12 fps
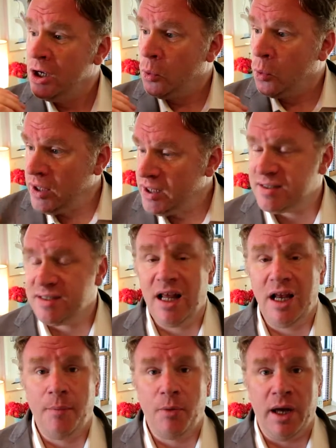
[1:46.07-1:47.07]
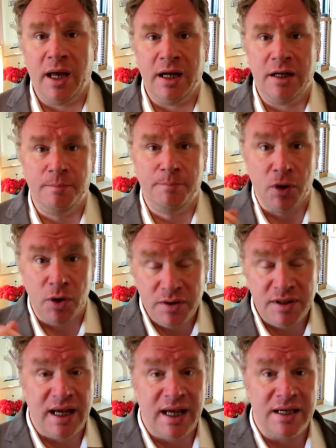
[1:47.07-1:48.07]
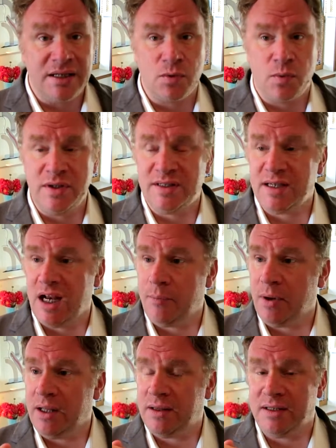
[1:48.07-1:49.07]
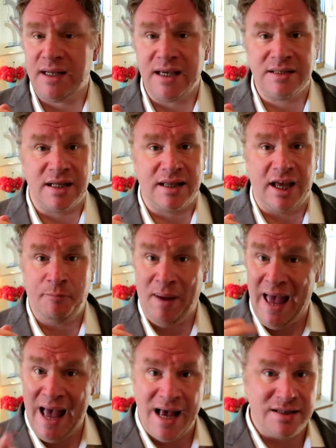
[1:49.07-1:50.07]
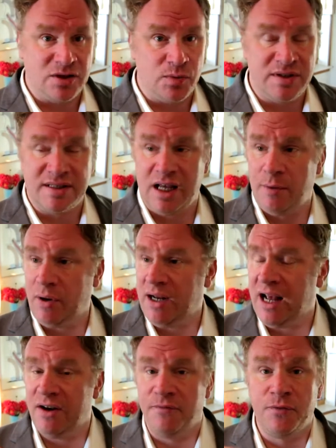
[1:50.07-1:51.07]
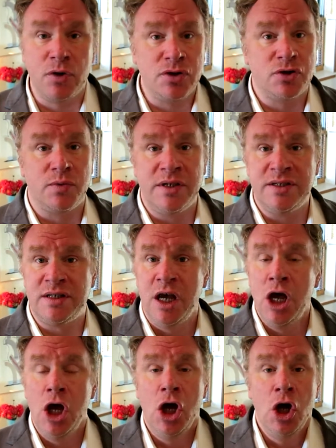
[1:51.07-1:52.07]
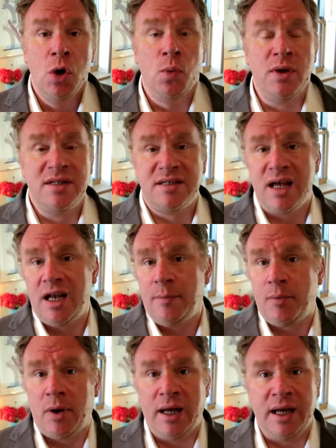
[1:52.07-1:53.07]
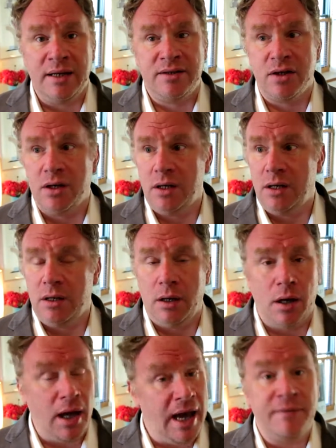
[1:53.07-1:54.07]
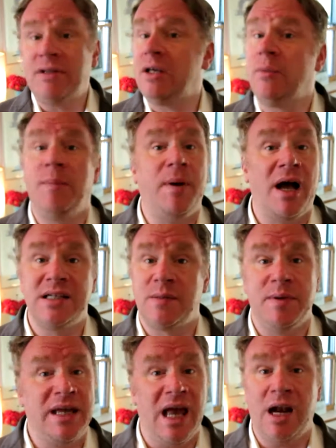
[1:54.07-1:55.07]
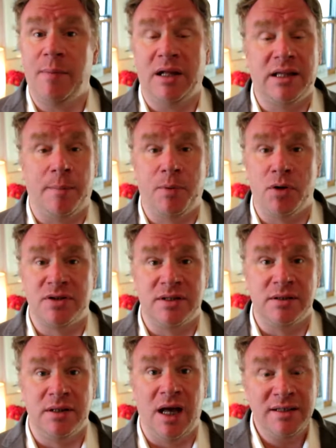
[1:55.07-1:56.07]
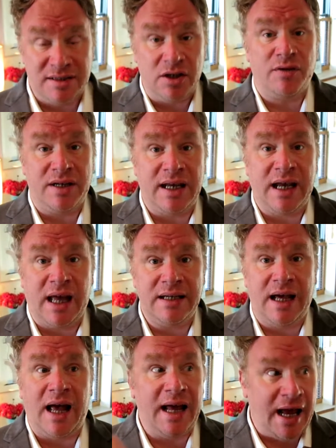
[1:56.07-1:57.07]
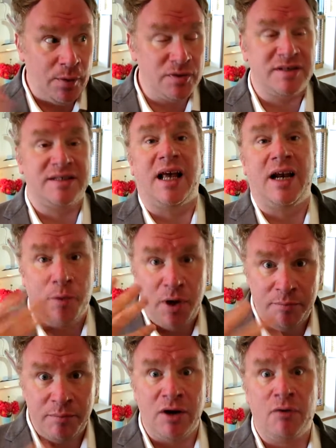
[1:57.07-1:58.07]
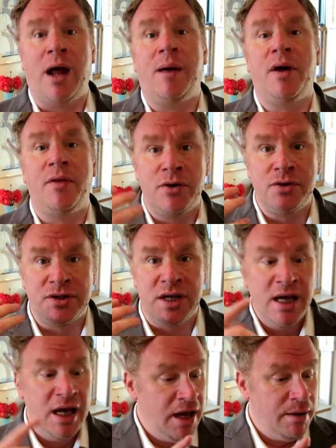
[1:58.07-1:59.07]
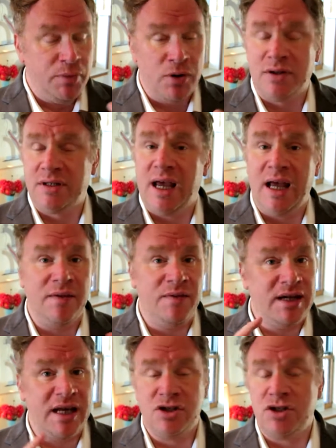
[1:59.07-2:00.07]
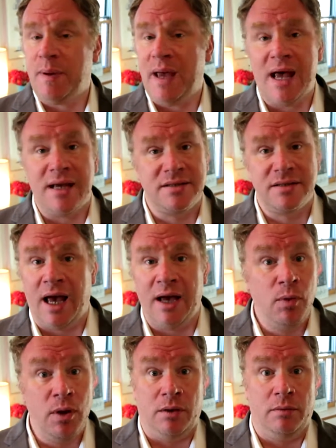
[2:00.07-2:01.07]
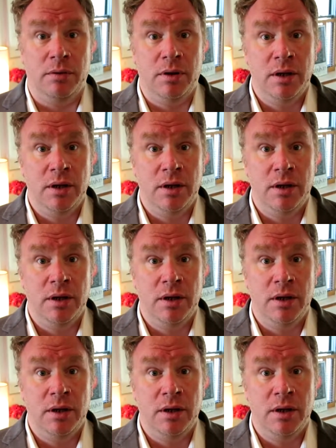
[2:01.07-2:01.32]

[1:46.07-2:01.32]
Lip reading: we celebrate birthdays, we celebrate the days that they passed, we celebrate anniversaries, we celebrate everything we possibly can about that person. Until the day I die, I will celebrate my grandmother's birthday and the day she passed. I will.